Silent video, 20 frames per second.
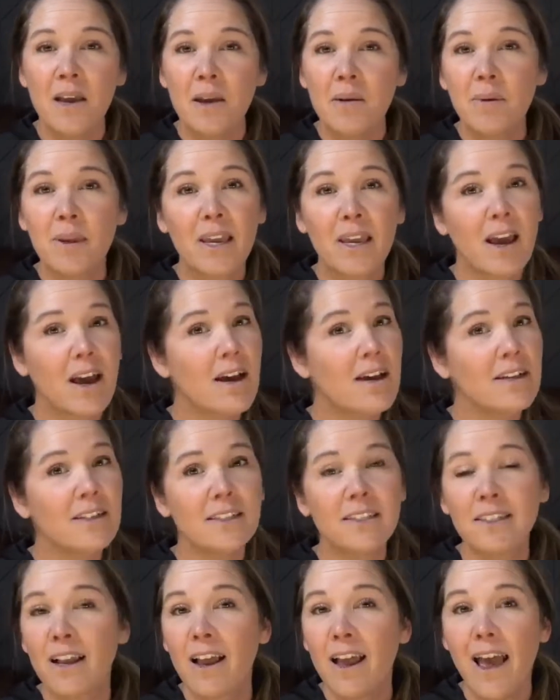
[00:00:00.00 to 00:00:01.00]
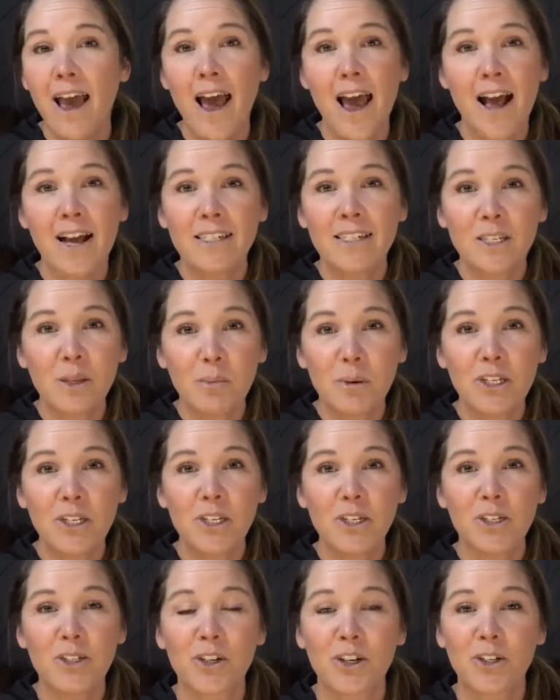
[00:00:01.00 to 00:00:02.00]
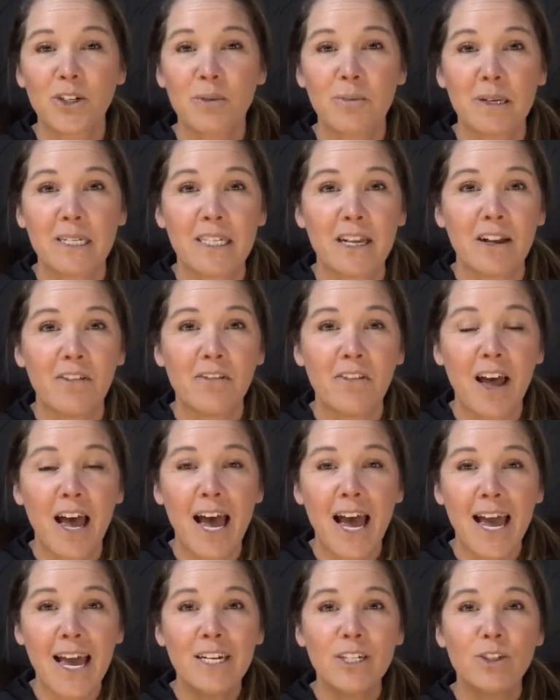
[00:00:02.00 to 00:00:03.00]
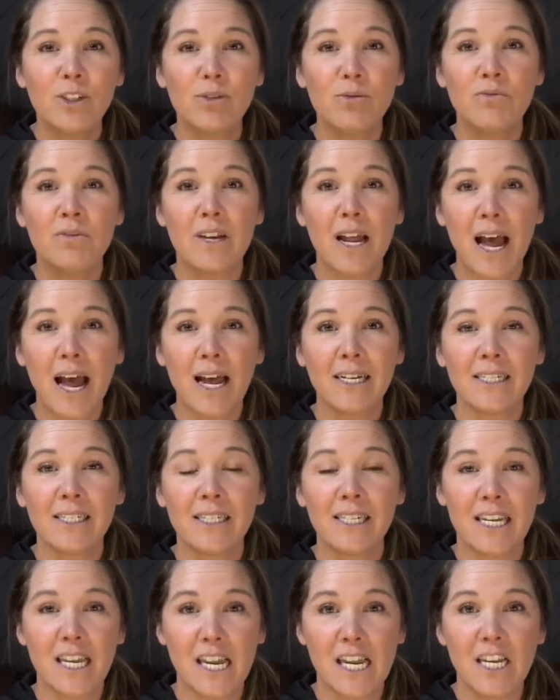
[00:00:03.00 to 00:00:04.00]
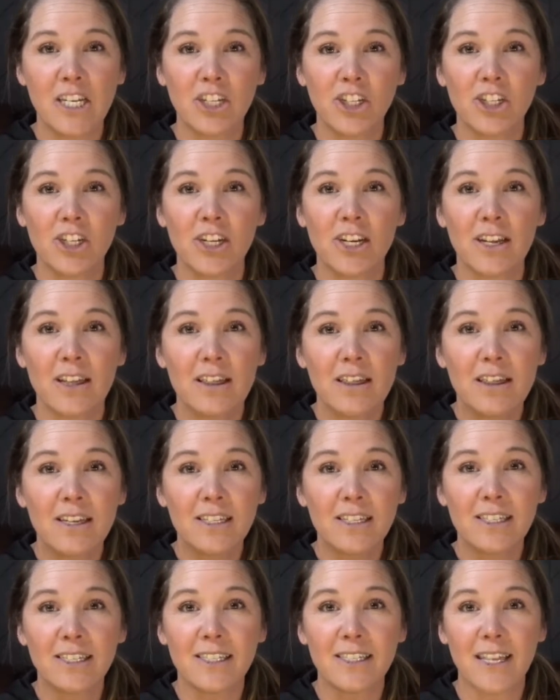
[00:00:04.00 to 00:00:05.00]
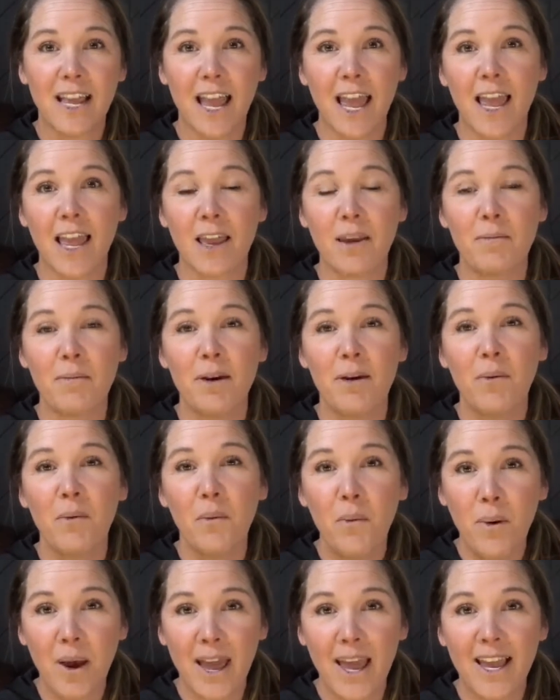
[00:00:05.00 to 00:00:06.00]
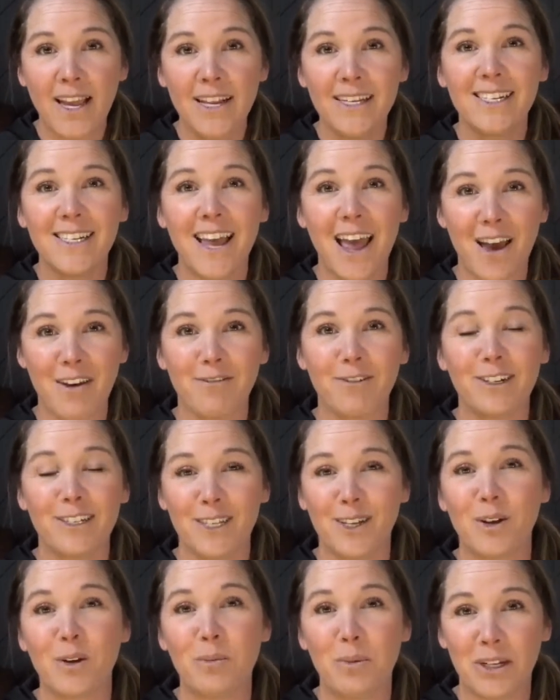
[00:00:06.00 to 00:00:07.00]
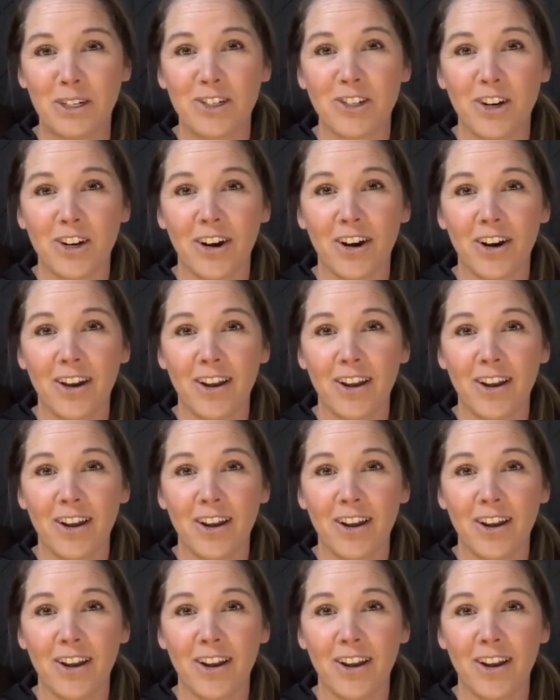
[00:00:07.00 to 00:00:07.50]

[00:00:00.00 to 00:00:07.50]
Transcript: Because as a pitching instructor myself, I do not teach the same way to every single pitcher,